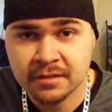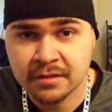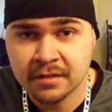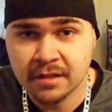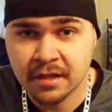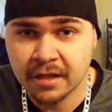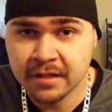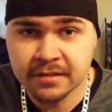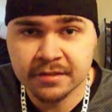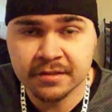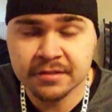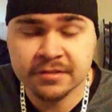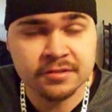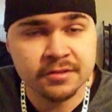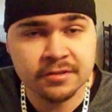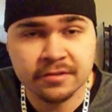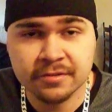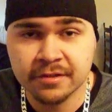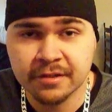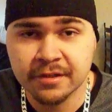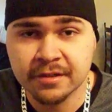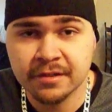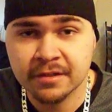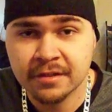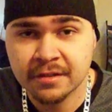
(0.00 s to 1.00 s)
I
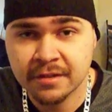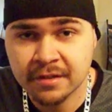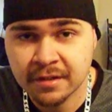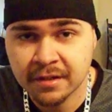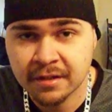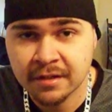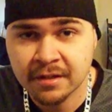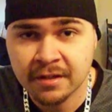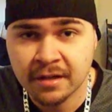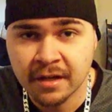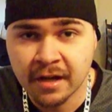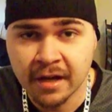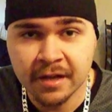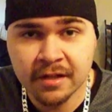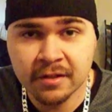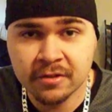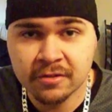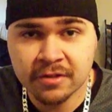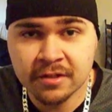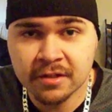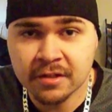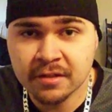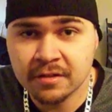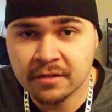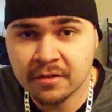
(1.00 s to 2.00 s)
disagree. I
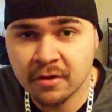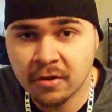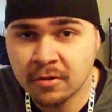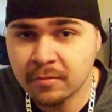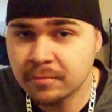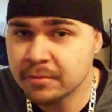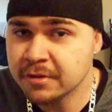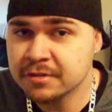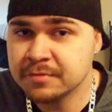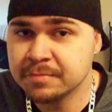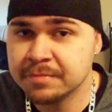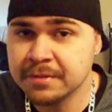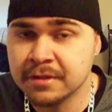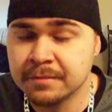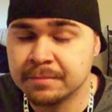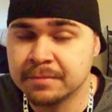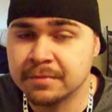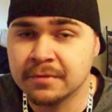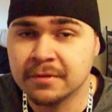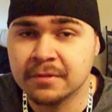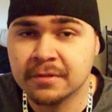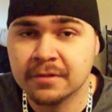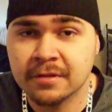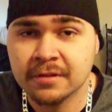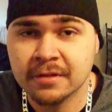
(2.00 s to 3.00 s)
look at homeless
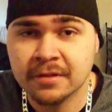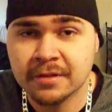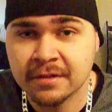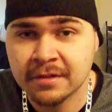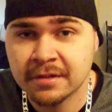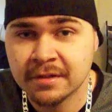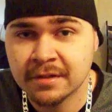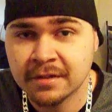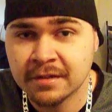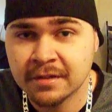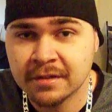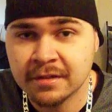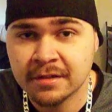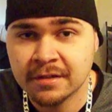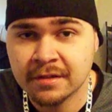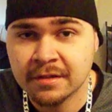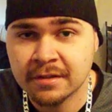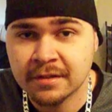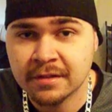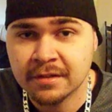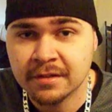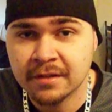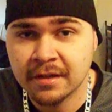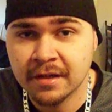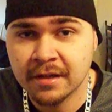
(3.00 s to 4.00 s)
people
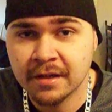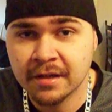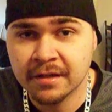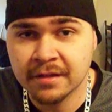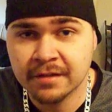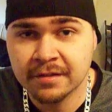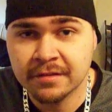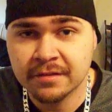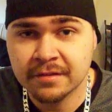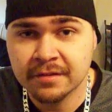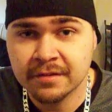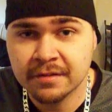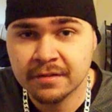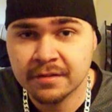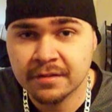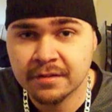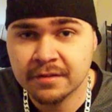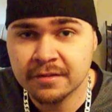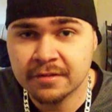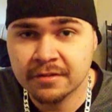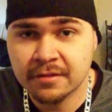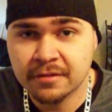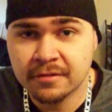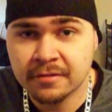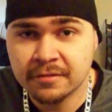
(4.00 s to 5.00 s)
and,
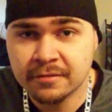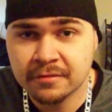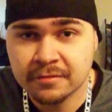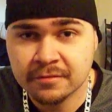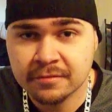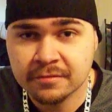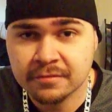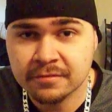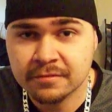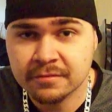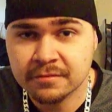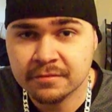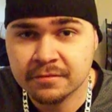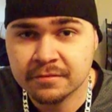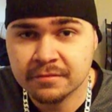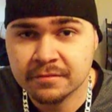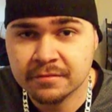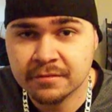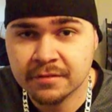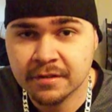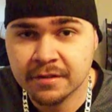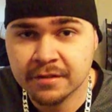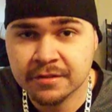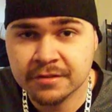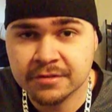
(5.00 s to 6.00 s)

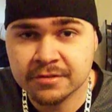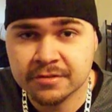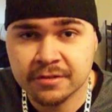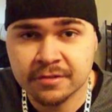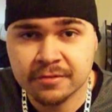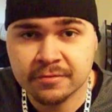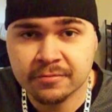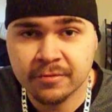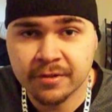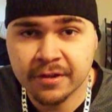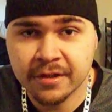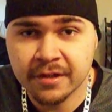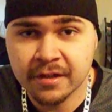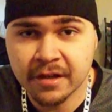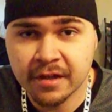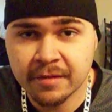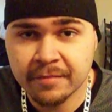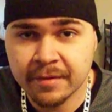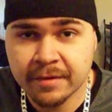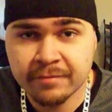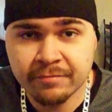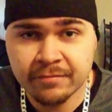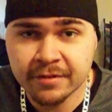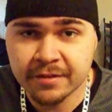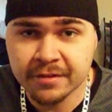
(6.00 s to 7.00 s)
in a certain way,
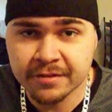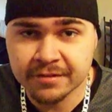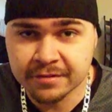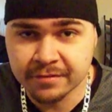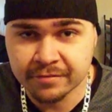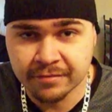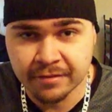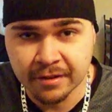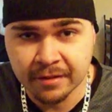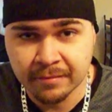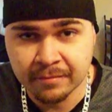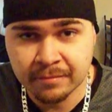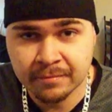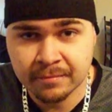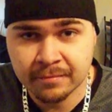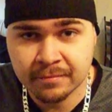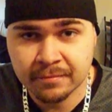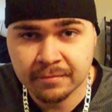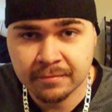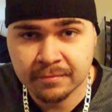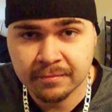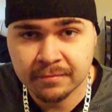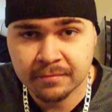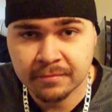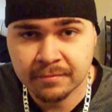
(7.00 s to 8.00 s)
I'm envious of them
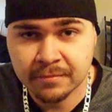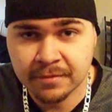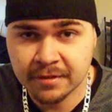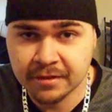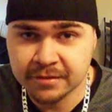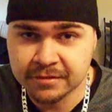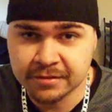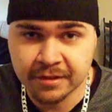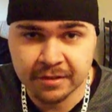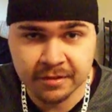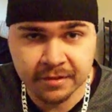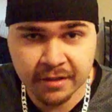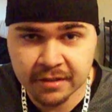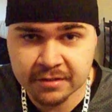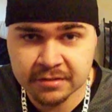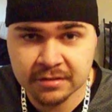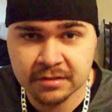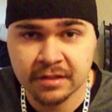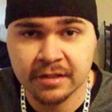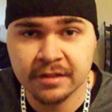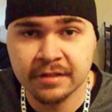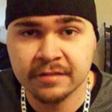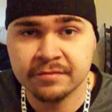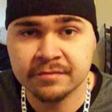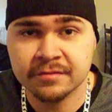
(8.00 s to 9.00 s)
because they're not
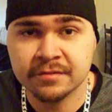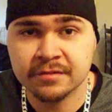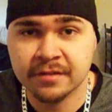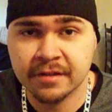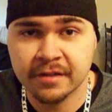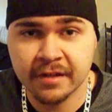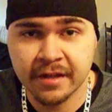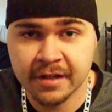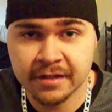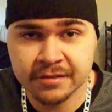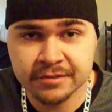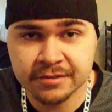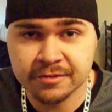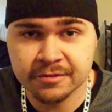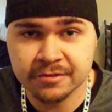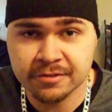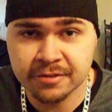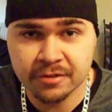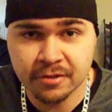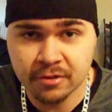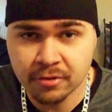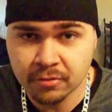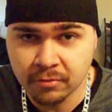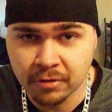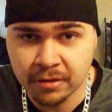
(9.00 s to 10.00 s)
slaves. They answer to
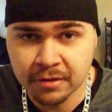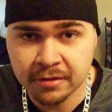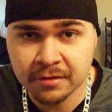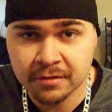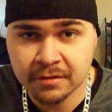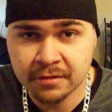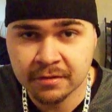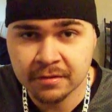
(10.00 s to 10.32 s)
no one.